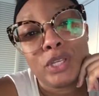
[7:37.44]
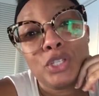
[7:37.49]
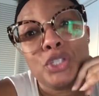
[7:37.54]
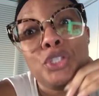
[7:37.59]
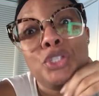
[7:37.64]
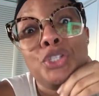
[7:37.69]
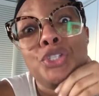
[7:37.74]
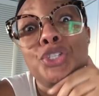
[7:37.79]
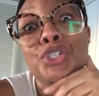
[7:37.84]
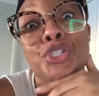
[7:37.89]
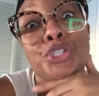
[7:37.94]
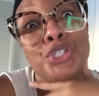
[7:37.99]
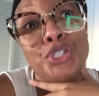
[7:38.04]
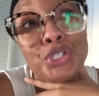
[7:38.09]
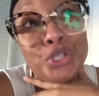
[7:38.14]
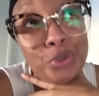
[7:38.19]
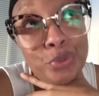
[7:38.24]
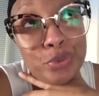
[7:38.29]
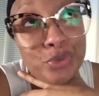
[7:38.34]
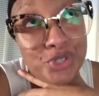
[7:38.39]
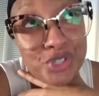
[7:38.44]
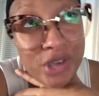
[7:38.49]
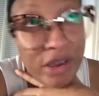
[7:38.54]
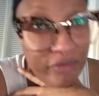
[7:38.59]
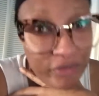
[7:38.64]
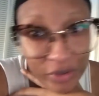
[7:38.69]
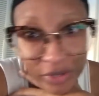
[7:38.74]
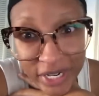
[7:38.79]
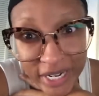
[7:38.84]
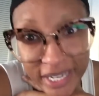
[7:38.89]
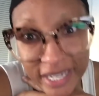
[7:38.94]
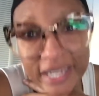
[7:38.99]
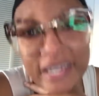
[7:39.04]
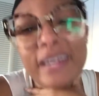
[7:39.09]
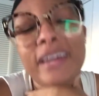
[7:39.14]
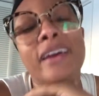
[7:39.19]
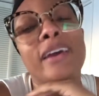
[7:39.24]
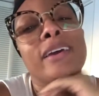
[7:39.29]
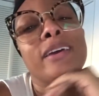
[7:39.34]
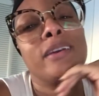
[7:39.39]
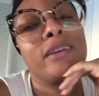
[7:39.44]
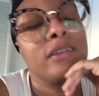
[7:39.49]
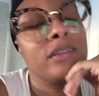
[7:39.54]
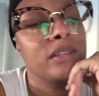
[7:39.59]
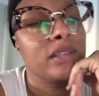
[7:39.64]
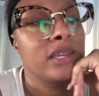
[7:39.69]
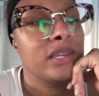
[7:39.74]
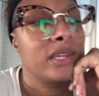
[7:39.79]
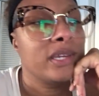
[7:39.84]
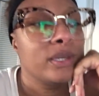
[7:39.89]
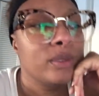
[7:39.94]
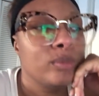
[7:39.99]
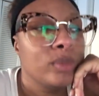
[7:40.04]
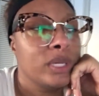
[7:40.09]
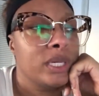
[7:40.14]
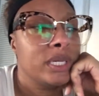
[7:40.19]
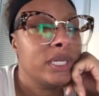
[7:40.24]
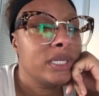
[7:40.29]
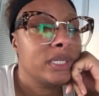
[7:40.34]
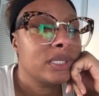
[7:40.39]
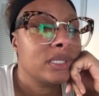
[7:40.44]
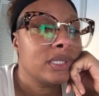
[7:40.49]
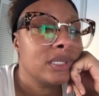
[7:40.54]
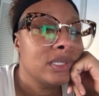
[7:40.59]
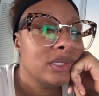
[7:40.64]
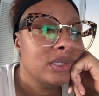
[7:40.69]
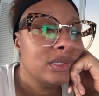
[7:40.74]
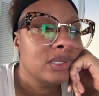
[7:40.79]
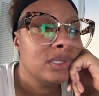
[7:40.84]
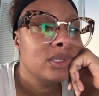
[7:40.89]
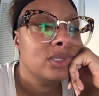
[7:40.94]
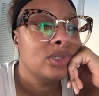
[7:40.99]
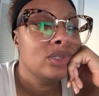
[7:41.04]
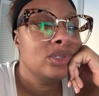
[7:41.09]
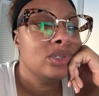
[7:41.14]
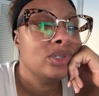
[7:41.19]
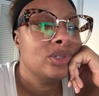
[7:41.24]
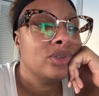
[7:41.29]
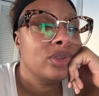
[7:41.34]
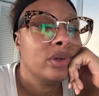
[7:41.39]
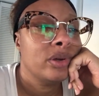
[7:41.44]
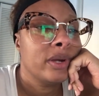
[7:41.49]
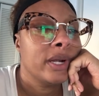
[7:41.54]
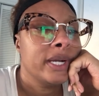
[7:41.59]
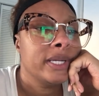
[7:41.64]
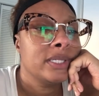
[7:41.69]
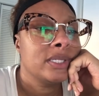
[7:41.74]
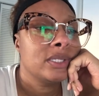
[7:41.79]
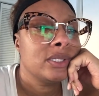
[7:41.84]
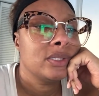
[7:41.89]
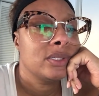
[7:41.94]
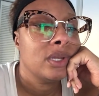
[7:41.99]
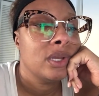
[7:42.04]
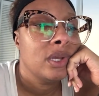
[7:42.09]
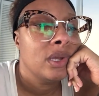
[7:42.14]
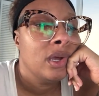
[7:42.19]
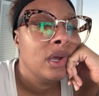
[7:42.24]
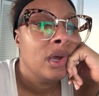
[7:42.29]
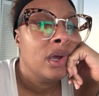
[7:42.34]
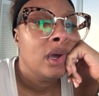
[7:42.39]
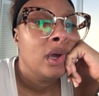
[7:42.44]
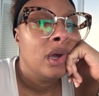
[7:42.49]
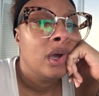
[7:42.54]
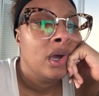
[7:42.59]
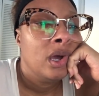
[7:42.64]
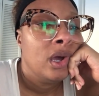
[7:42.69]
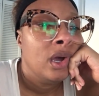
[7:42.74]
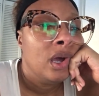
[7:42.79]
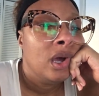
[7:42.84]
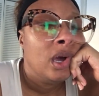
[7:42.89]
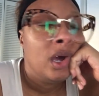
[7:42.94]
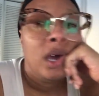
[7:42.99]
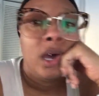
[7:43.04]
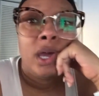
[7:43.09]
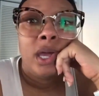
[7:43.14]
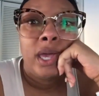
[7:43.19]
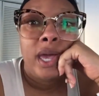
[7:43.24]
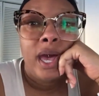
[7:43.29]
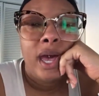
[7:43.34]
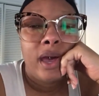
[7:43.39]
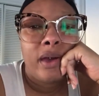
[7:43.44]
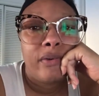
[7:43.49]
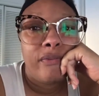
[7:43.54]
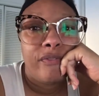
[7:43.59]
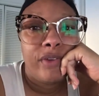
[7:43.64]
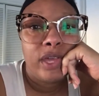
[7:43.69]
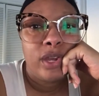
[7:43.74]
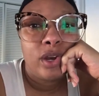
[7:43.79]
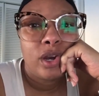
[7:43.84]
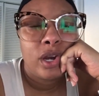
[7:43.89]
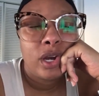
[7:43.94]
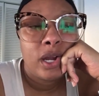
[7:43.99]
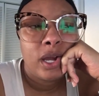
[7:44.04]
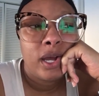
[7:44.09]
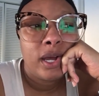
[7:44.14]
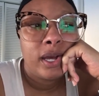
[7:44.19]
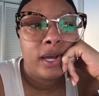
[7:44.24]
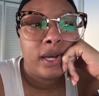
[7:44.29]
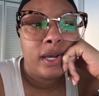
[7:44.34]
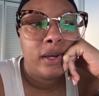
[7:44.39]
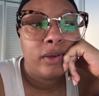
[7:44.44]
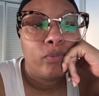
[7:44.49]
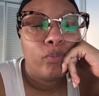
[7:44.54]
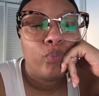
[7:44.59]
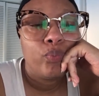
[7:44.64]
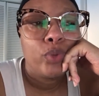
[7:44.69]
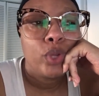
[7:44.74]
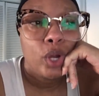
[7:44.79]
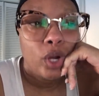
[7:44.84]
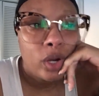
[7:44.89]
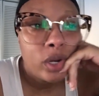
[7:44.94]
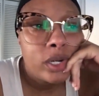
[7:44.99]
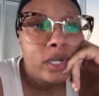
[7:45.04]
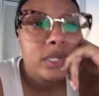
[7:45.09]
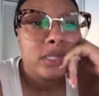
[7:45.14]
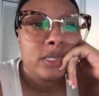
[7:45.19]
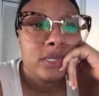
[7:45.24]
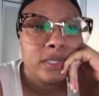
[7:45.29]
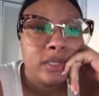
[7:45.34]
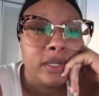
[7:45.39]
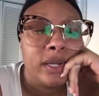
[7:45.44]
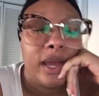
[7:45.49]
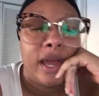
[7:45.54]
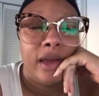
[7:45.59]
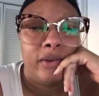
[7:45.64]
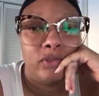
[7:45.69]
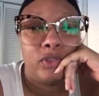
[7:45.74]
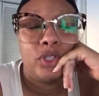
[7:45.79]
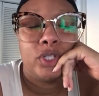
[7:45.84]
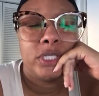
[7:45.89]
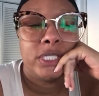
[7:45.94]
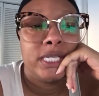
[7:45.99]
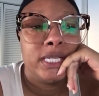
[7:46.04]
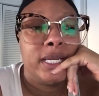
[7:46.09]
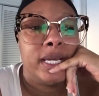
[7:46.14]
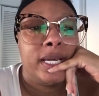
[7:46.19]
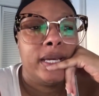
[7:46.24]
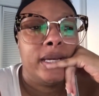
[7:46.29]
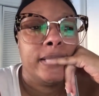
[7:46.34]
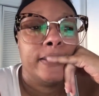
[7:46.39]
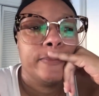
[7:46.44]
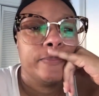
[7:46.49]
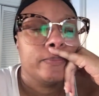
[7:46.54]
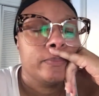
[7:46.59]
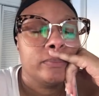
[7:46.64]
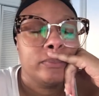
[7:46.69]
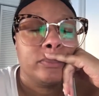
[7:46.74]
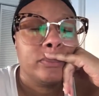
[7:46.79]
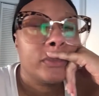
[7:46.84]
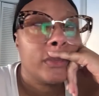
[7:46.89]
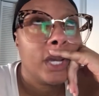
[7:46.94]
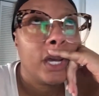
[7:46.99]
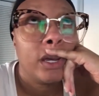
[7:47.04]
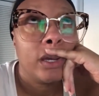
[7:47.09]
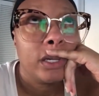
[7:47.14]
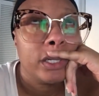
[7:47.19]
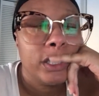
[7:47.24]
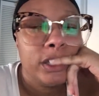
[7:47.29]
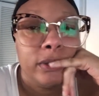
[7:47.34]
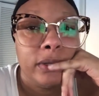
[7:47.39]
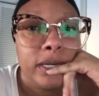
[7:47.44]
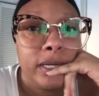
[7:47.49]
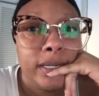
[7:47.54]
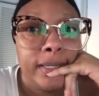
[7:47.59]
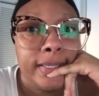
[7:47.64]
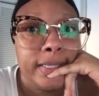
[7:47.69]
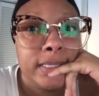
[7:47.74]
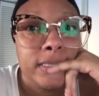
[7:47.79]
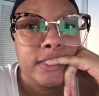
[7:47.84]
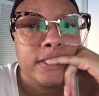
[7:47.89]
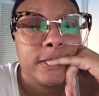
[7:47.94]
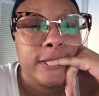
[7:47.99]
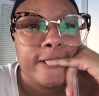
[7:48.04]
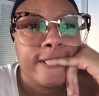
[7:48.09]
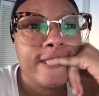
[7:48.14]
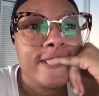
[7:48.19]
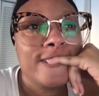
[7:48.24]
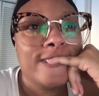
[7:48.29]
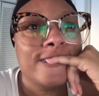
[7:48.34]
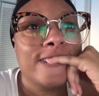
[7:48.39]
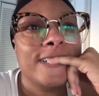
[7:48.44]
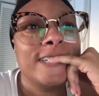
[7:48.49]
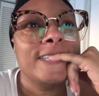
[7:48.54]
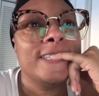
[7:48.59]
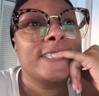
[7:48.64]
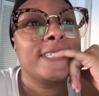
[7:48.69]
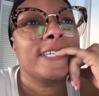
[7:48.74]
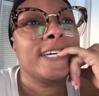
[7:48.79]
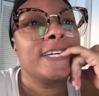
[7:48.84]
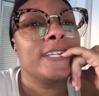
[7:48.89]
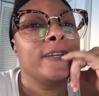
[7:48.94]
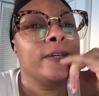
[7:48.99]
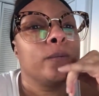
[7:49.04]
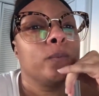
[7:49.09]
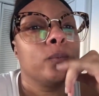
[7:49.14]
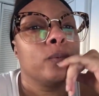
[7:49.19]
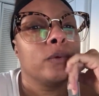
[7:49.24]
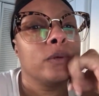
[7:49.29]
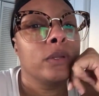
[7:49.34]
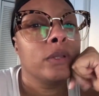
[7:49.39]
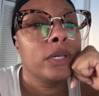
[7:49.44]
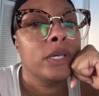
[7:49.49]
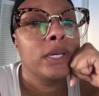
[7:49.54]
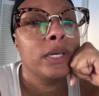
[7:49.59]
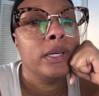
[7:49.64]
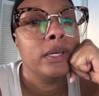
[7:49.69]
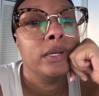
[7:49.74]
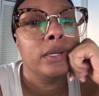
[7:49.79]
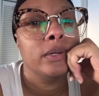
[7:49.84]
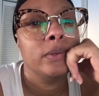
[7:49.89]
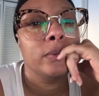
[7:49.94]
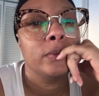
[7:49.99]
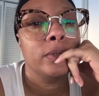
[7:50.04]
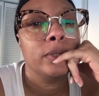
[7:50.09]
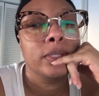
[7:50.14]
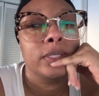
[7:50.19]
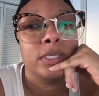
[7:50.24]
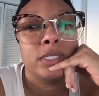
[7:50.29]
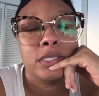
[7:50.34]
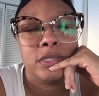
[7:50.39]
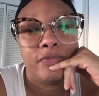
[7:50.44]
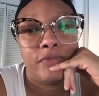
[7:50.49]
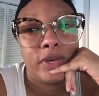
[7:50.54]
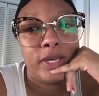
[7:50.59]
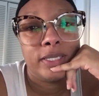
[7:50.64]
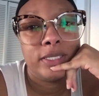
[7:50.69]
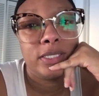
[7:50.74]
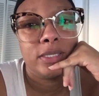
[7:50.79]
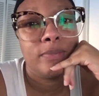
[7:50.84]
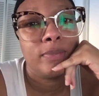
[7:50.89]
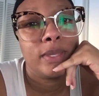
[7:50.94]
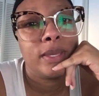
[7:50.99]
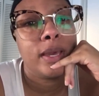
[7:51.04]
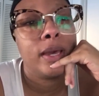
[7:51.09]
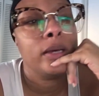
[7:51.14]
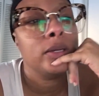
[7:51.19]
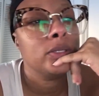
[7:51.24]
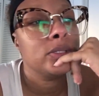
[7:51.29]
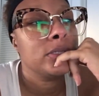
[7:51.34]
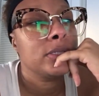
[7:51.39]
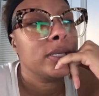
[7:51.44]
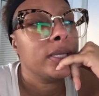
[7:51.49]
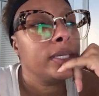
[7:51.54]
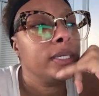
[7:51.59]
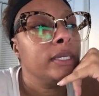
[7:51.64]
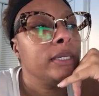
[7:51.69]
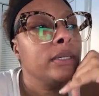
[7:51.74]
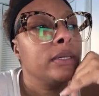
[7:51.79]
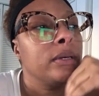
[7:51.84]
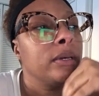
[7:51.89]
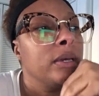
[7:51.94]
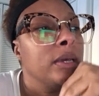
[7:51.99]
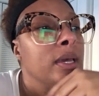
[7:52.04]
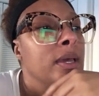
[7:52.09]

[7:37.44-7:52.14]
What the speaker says: sous chefery and let him like do the rest. Yeah, feed her hurting after today. Ugh, you guys, I like really need to find something else like